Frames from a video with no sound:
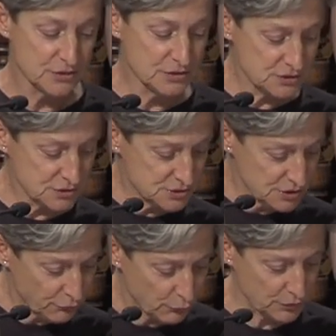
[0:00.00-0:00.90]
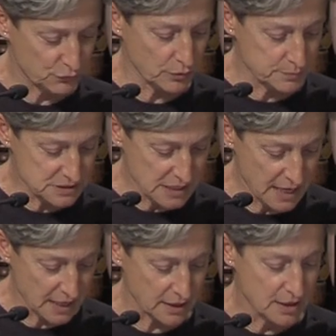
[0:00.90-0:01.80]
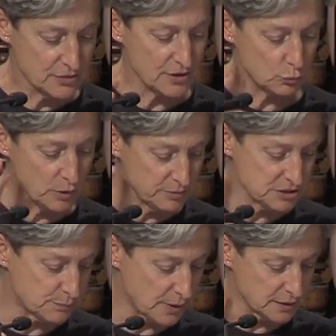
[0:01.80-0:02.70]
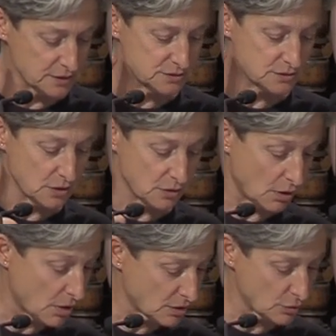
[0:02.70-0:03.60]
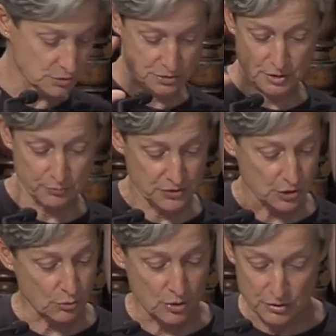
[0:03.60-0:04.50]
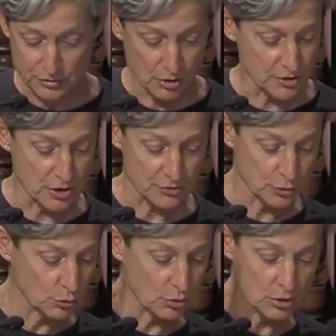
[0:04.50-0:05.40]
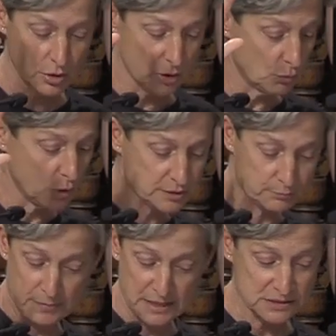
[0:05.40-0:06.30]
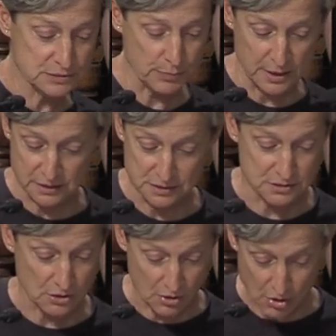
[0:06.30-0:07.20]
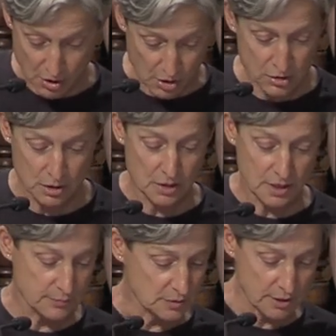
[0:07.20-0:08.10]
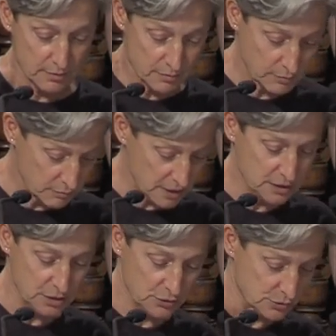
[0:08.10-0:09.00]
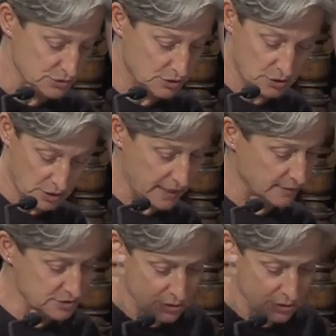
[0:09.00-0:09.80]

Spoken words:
This is different from saying that women's bodies are something or another, or what men's bodies are. I'm not making those claims.